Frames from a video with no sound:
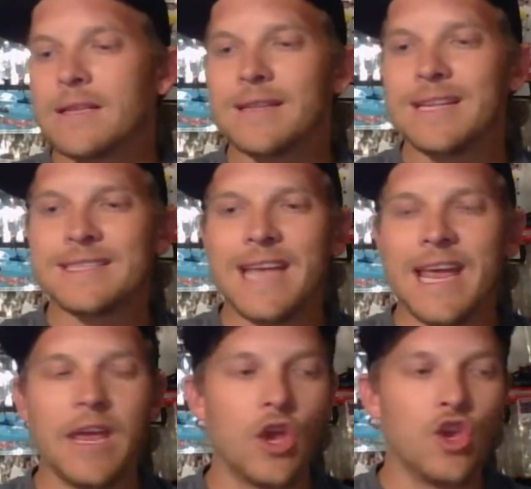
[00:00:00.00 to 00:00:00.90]
let's
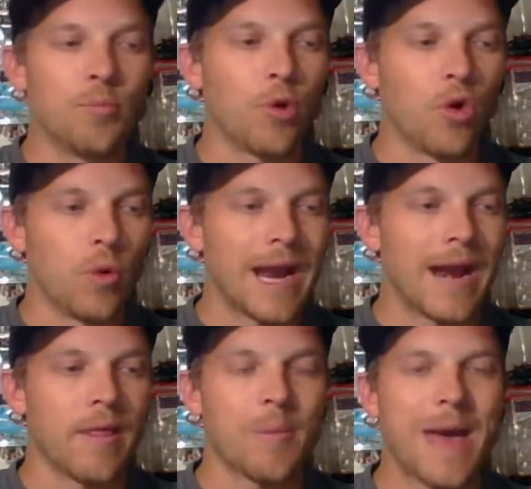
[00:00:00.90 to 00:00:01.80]
say you pull one out
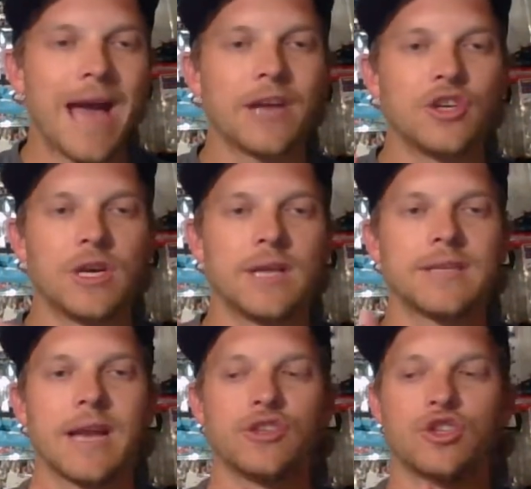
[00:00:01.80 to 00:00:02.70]
of the package and it's
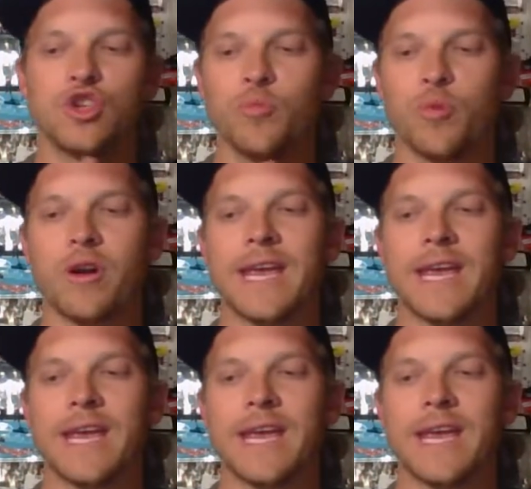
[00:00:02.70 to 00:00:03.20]
got a super